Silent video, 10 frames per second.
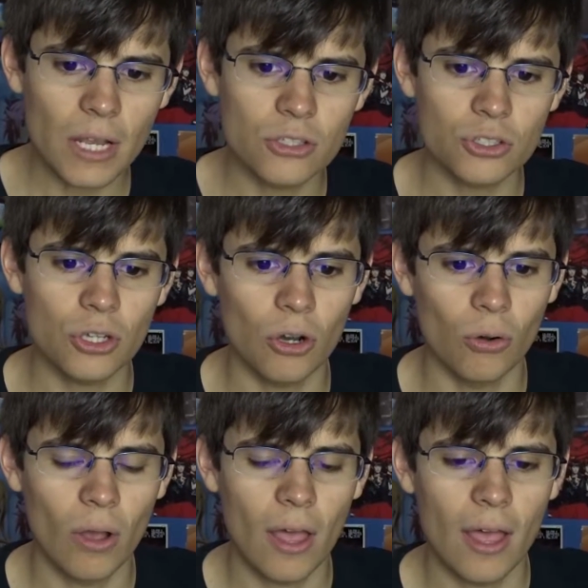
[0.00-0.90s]

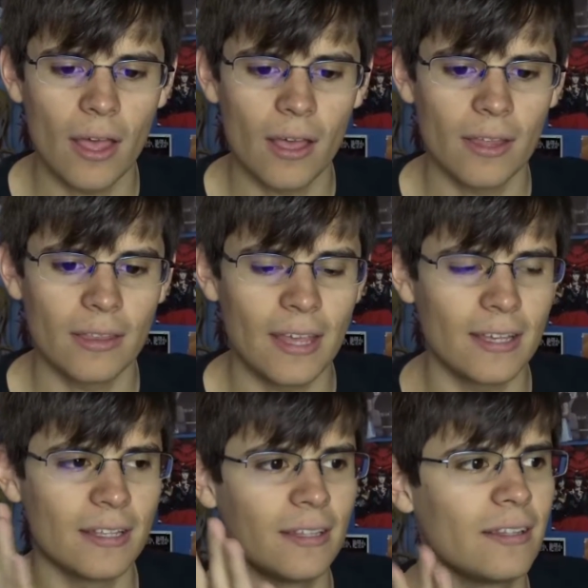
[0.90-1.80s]
So I
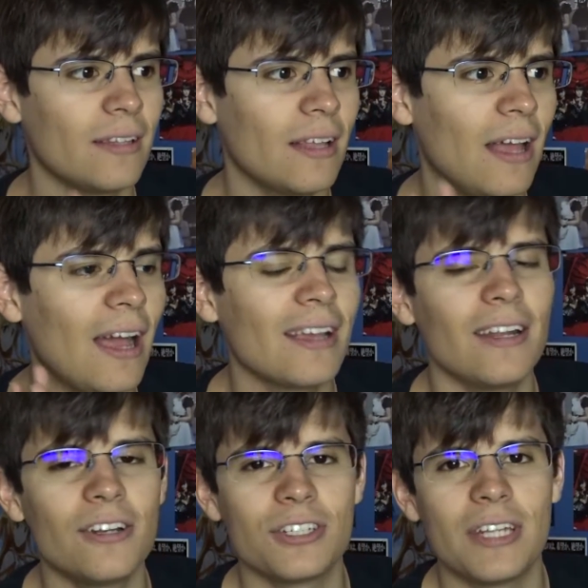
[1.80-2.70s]
can
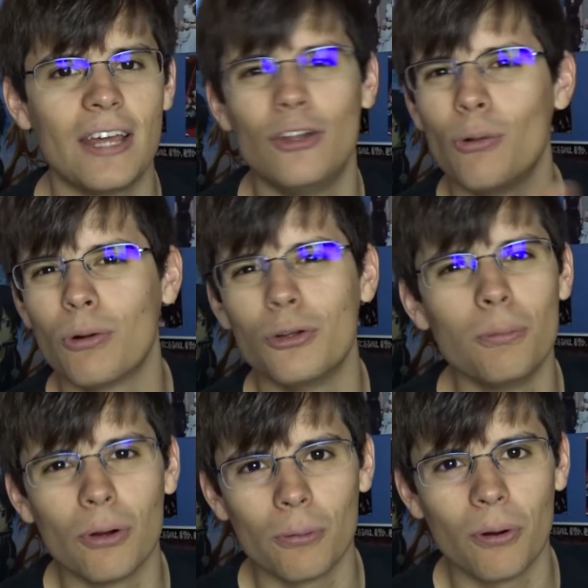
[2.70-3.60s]
understand no more new
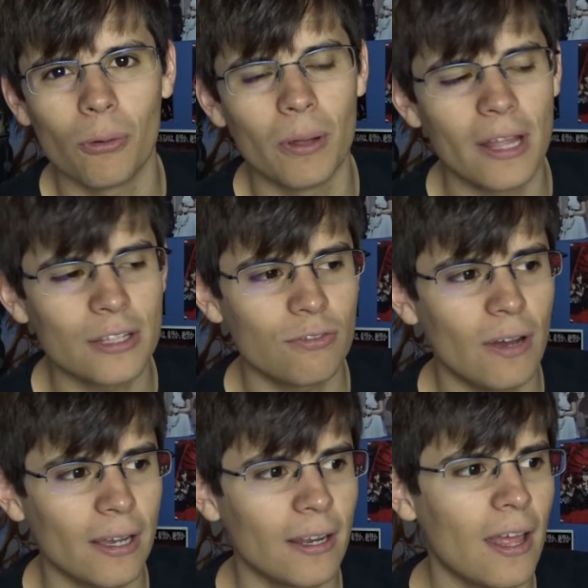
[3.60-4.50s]
bird Pokemon, that's
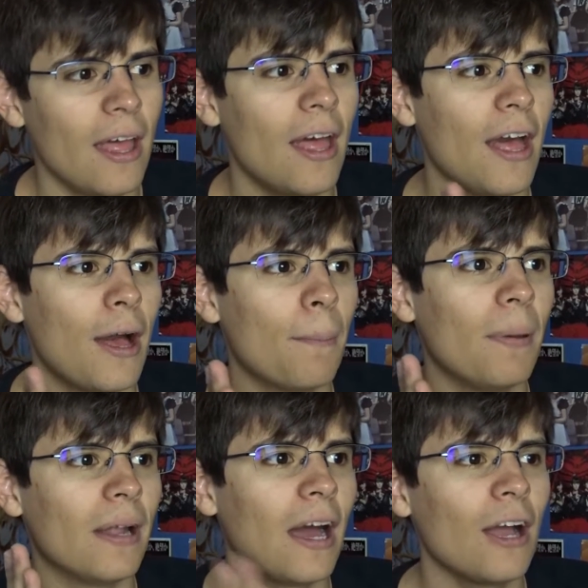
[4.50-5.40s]
fine.
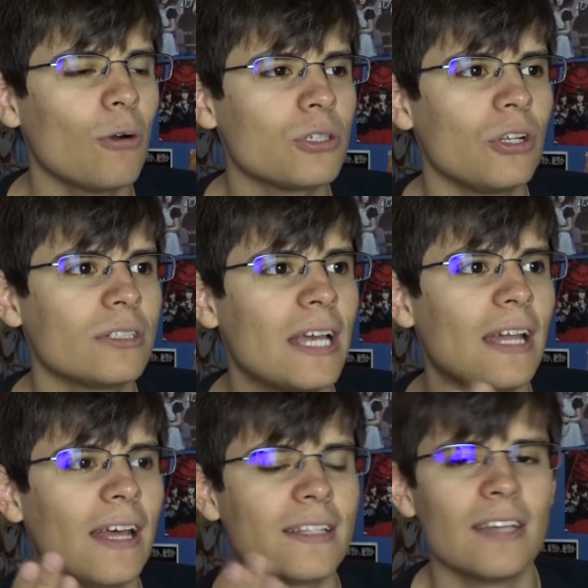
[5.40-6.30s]
But I always looked
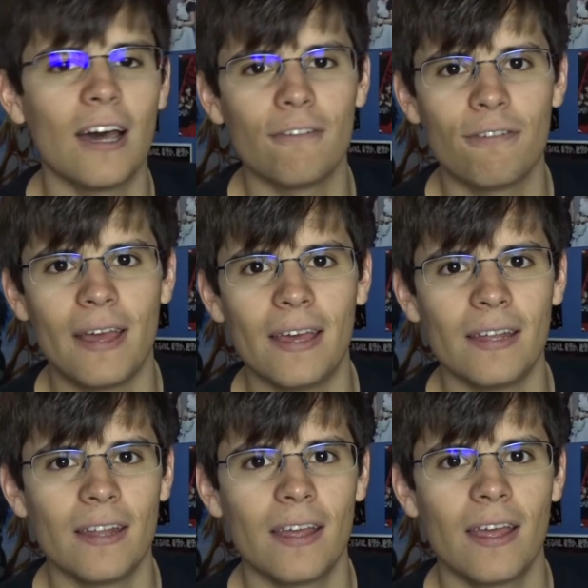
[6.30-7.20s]
at like
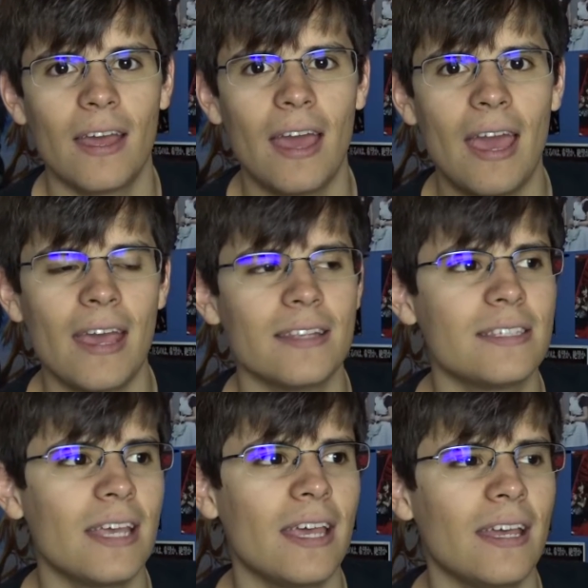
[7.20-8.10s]
Donphan and
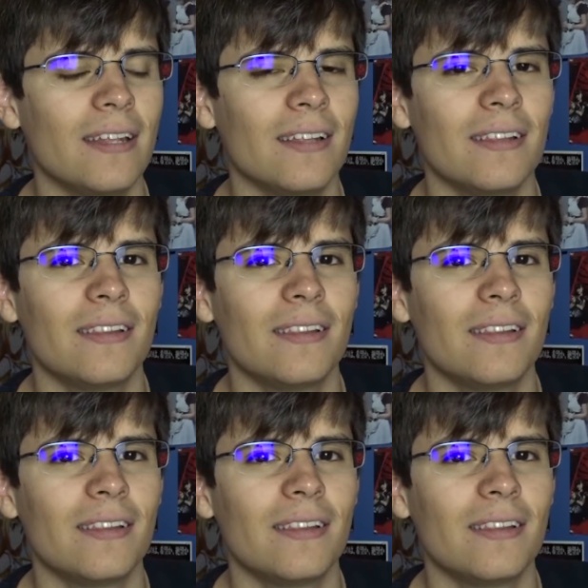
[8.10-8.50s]
said,